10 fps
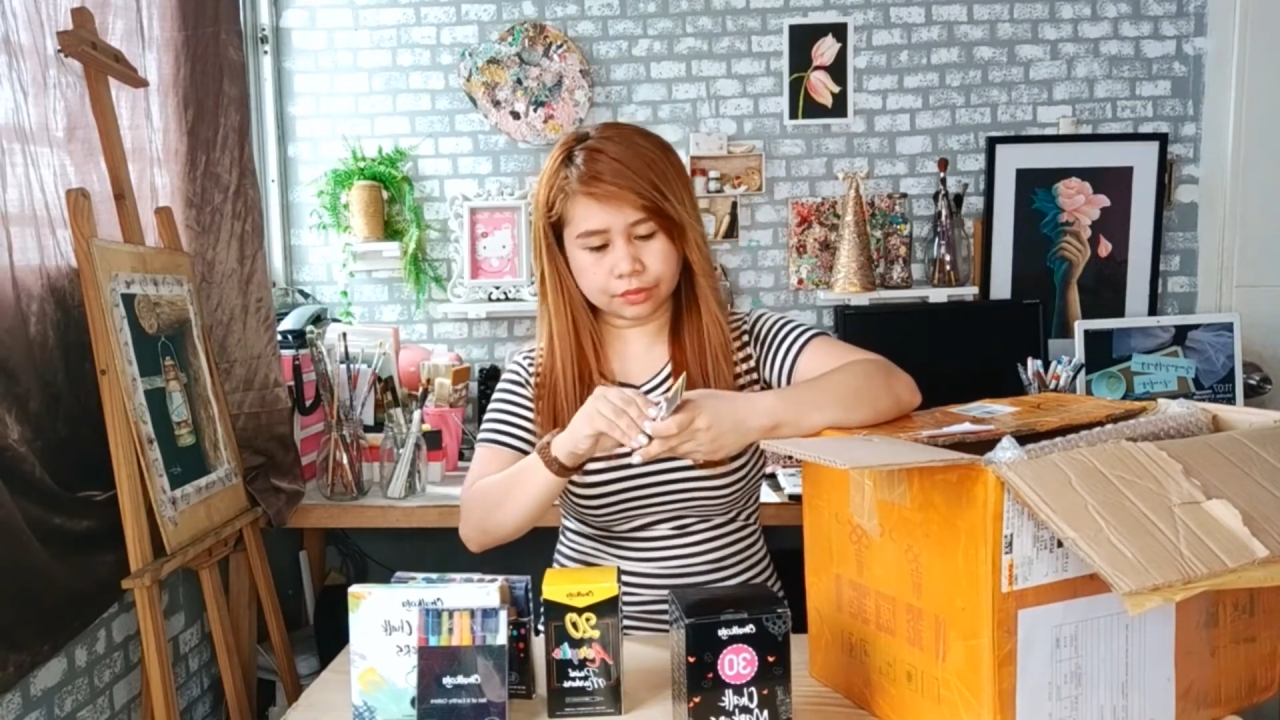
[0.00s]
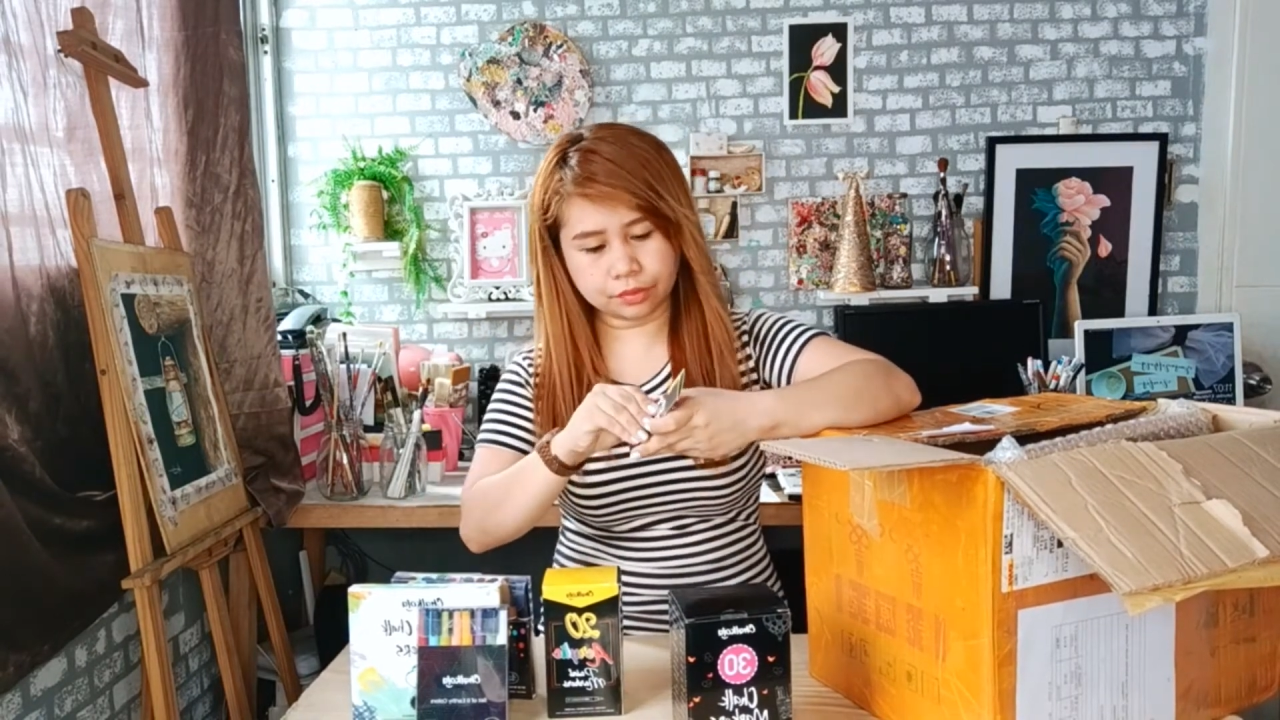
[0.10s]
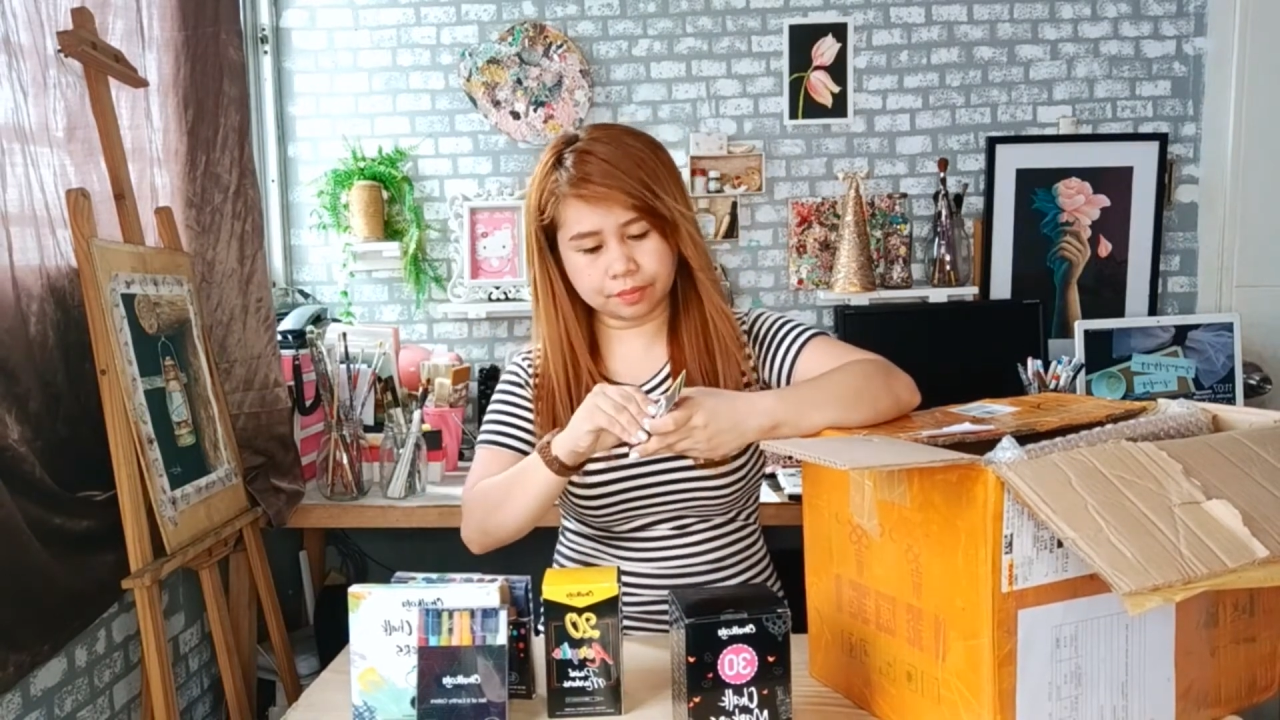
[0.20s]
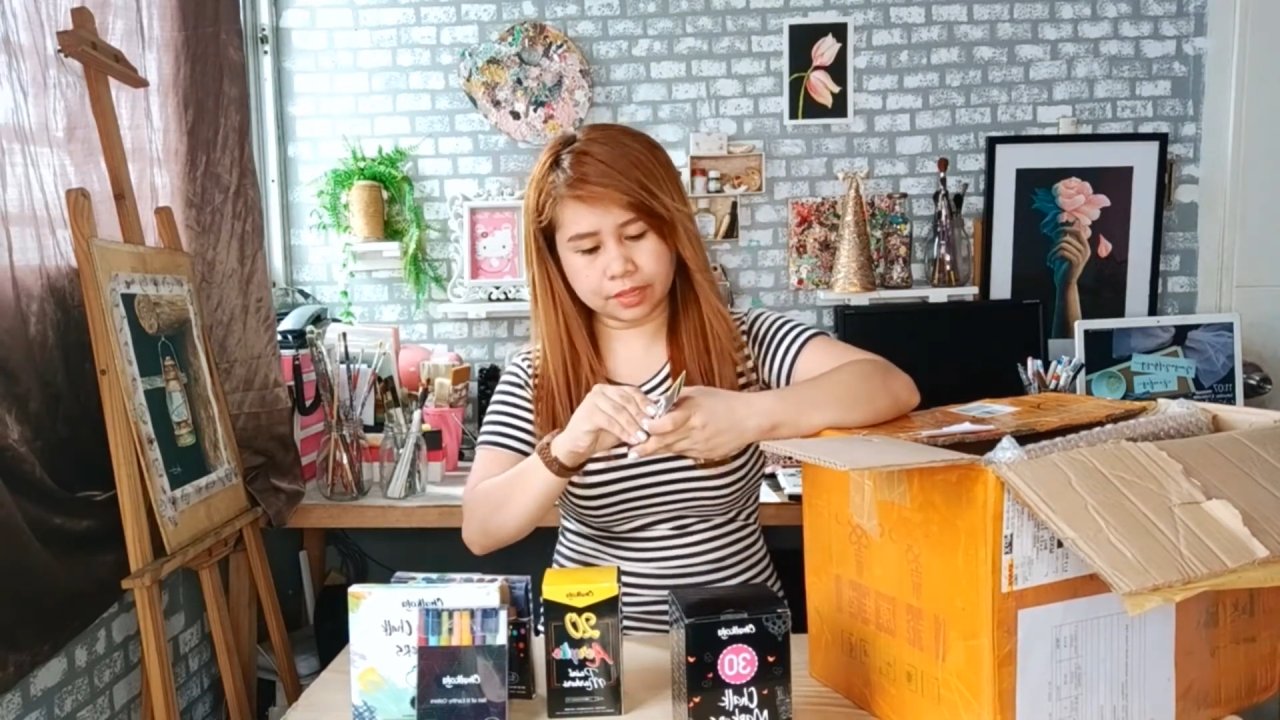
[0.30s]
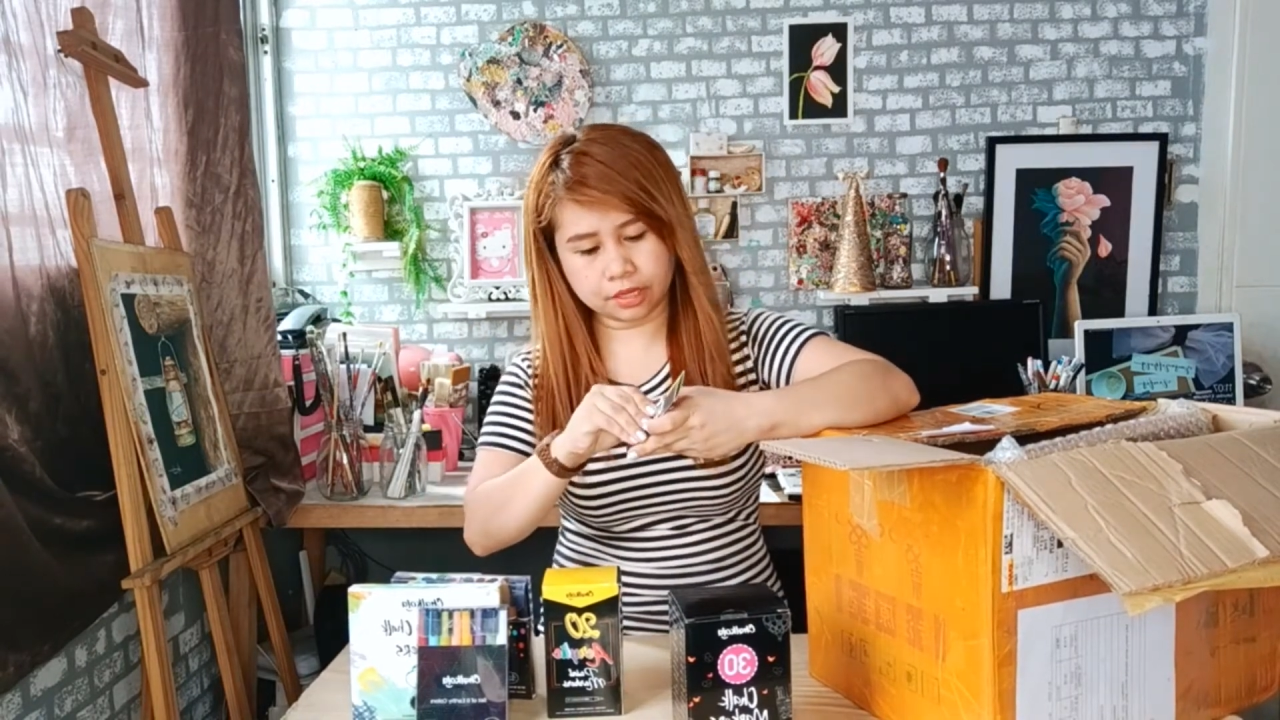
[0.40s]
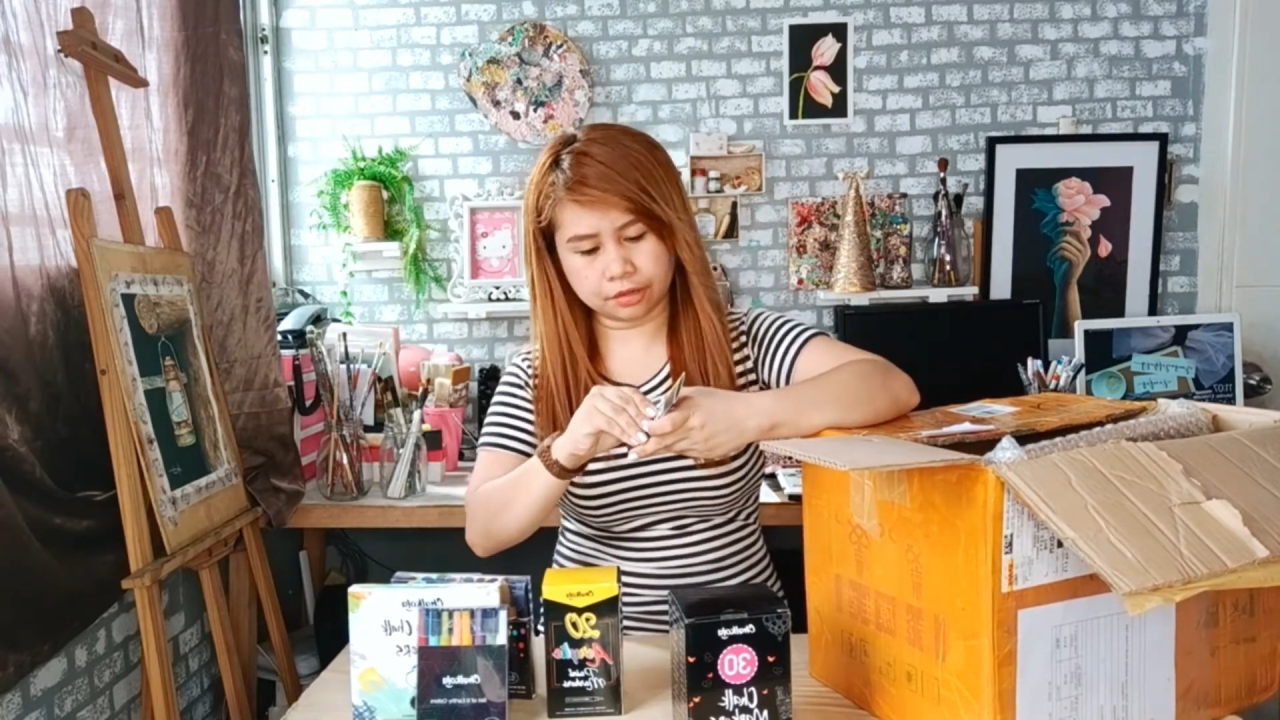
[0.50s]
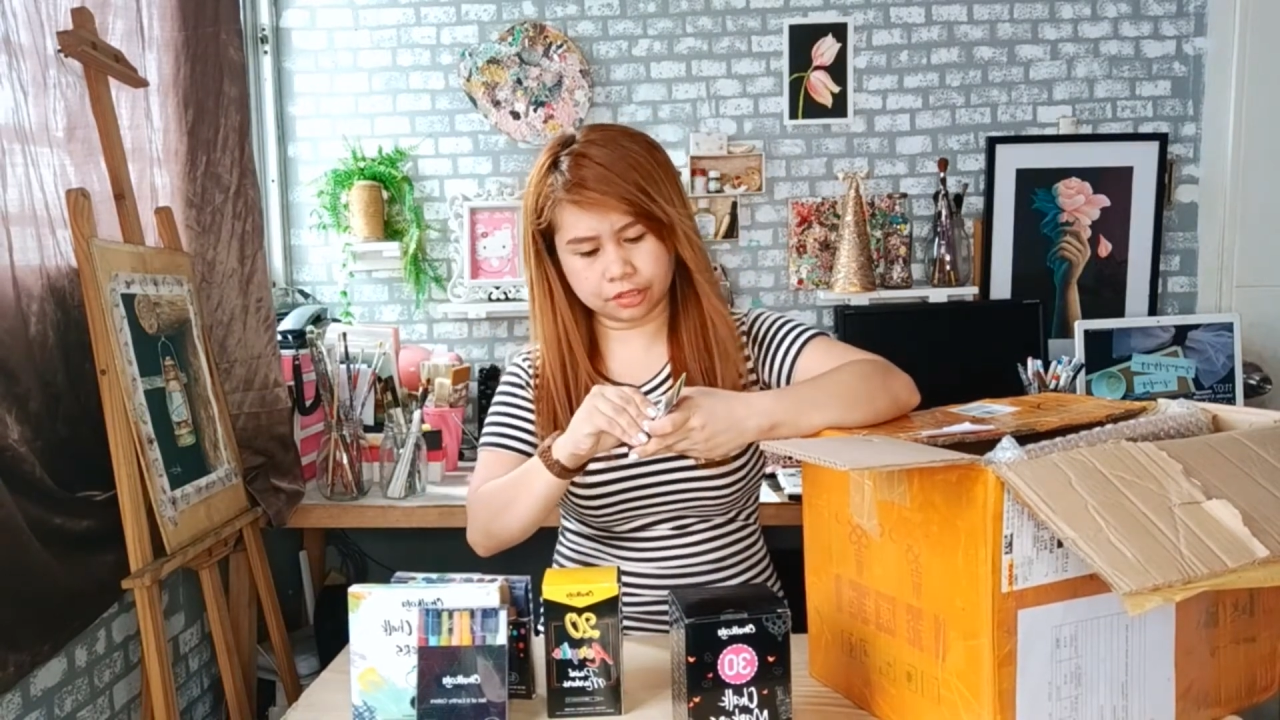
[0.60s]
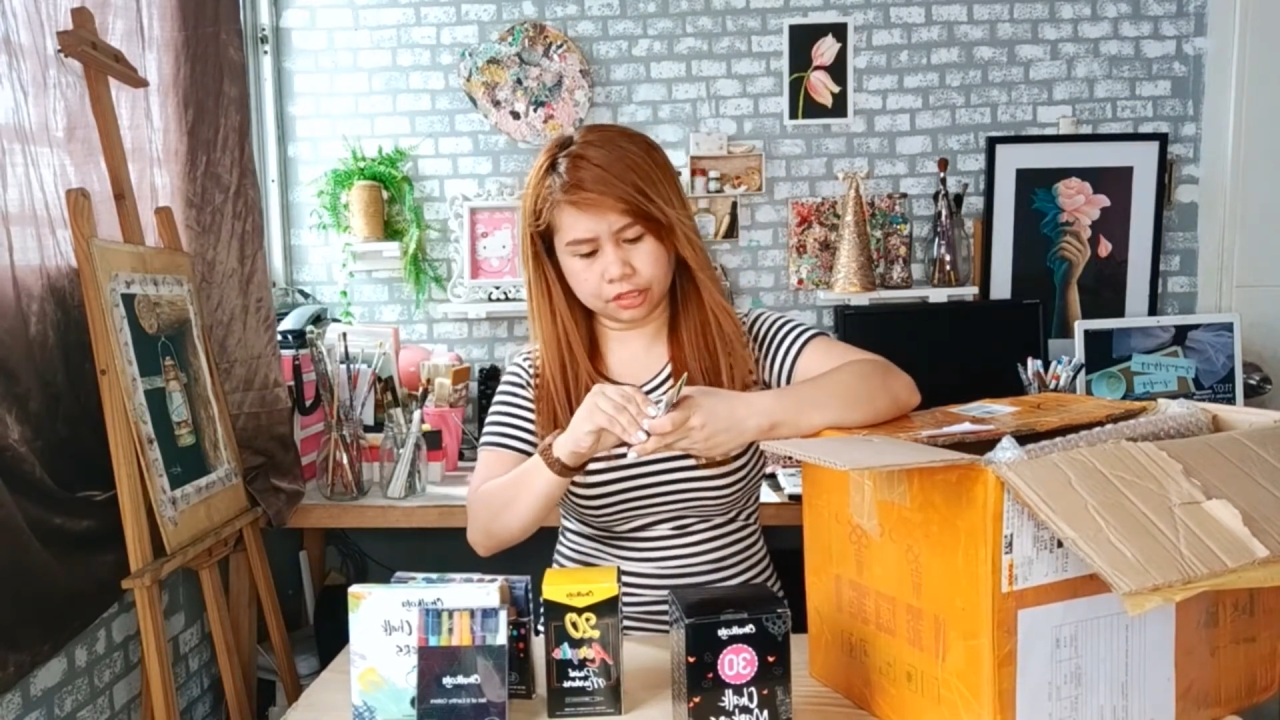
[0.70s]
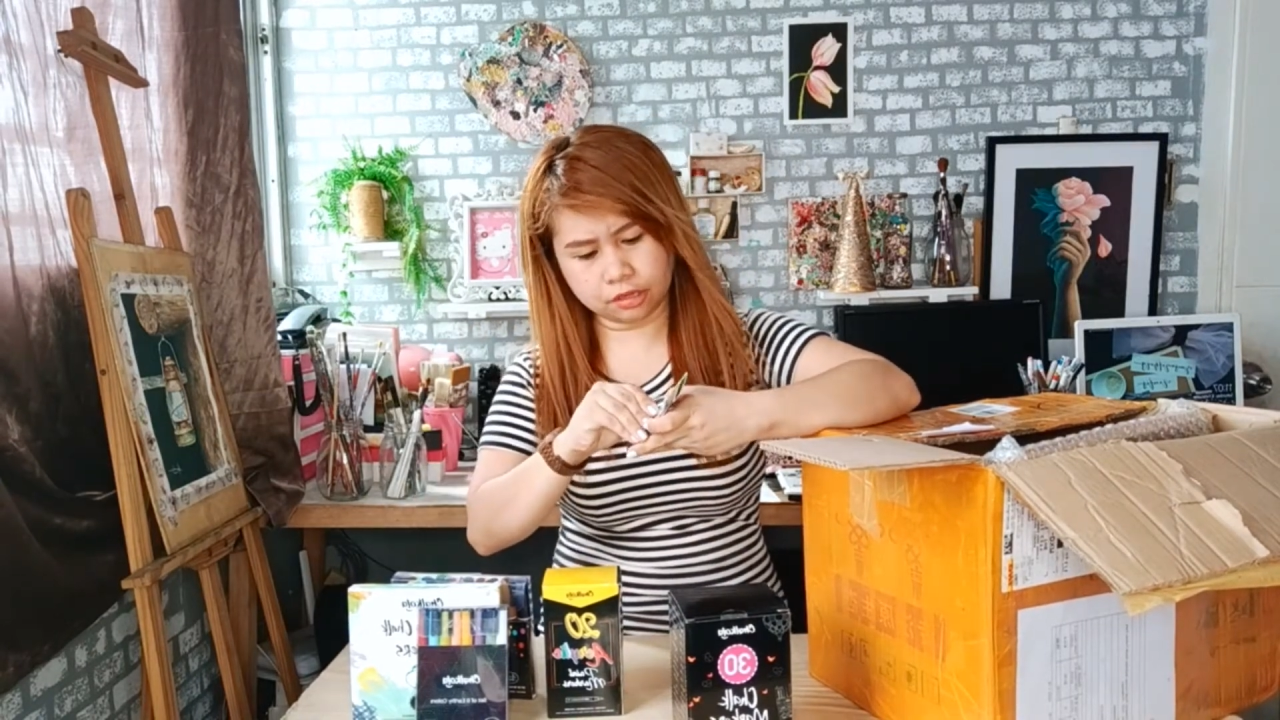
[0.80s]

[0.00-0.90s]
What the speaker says: would be a greeting card.